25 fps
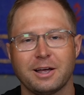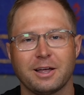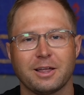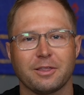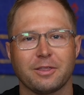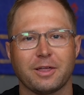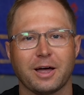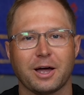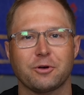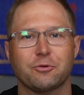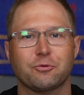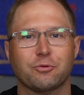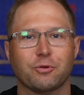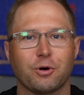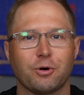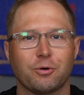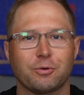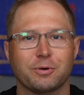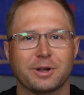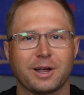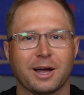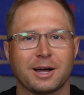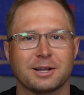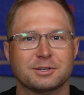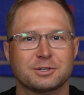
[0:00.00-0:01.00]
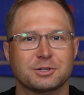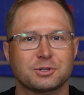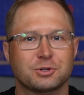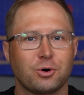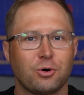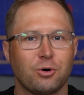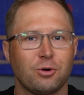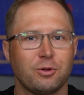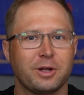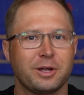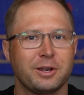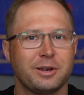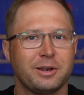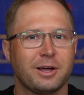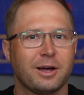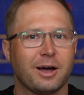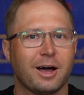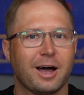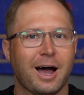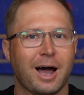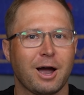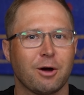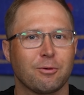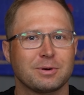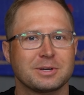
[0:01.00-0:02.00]
that drone got stolen.
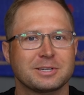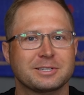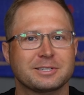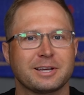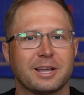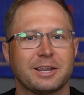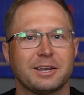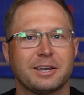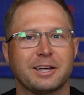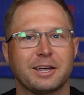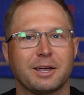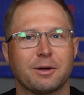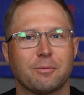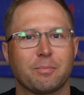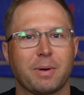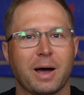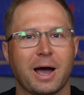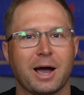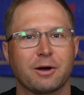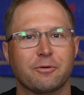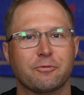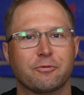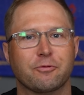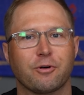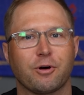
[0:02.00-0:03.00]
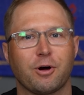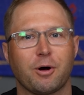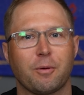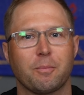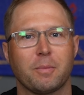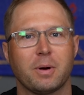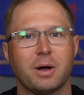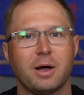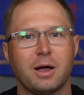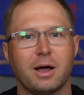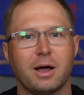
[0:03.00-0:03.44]
I was sending it back from